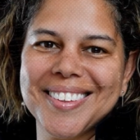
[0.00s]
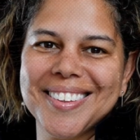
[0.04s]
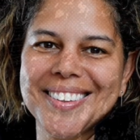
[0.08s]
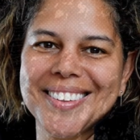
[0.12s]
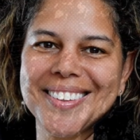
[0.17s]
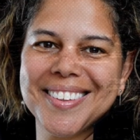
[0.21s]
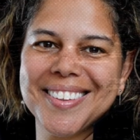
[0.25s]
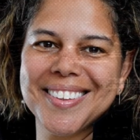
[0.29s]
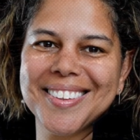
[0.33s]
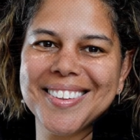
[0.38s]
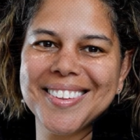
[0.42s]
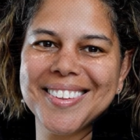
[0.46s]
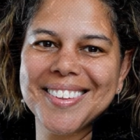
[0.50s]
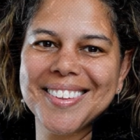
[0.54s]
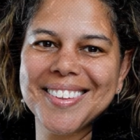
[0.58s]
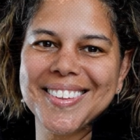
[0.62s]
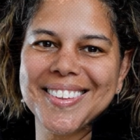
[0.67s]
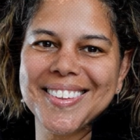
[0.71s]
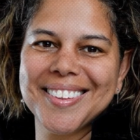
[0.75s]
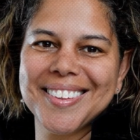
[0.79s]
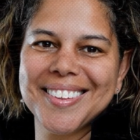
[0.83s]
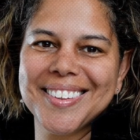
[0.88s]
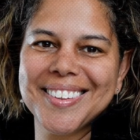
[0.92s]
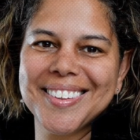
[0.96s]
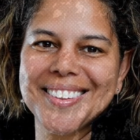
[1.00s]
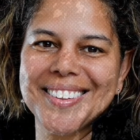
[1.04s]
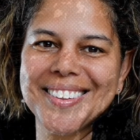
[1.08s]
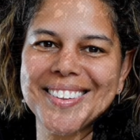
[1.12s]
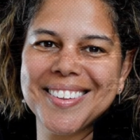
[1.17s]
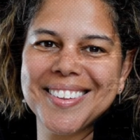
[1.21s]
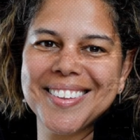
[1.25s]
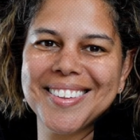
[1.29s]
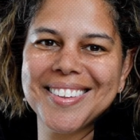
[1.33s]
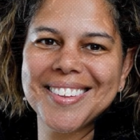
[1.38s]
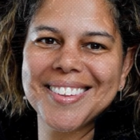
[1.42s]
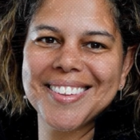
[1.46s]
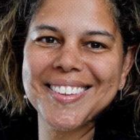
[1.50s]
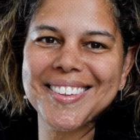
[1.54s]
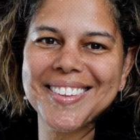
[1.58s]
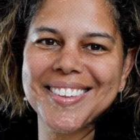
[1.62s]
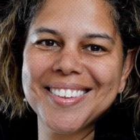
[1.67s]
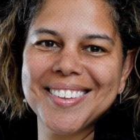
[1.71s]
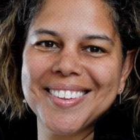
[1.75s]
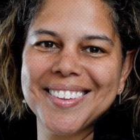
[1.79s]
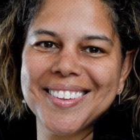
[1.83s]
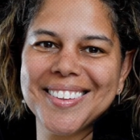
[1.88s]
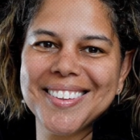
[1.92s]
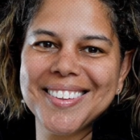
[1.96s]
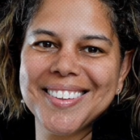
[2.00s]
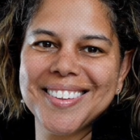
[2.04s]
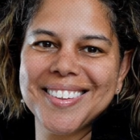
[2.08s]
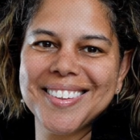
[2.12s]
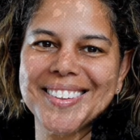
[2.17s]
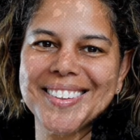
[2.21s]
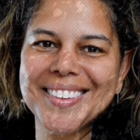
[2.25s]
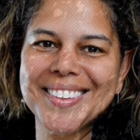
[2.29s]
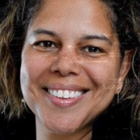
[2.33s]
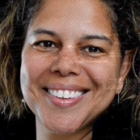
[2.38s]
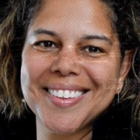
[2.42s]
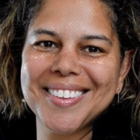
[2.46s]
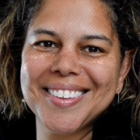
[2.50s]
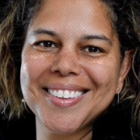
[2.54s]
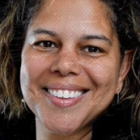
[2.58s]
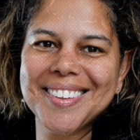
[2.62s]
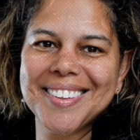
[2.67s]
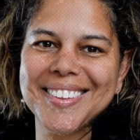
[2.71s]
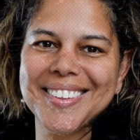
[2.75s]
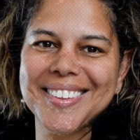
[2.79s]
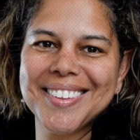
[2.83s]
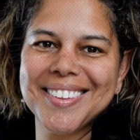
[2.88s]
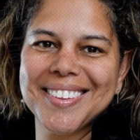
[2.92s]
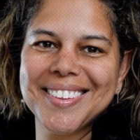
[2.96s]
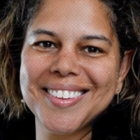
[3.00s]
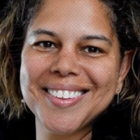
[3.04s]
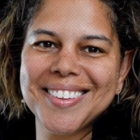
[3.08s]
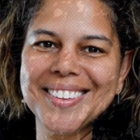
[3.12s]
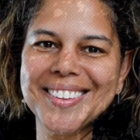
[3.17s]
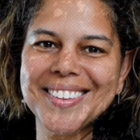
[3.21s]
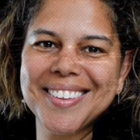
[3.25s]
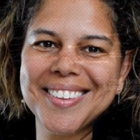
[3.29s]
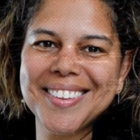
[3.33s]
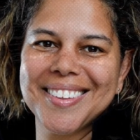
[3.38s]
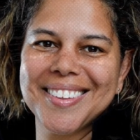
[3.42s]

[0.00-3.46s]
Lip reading: After leading global teams across 200 countries,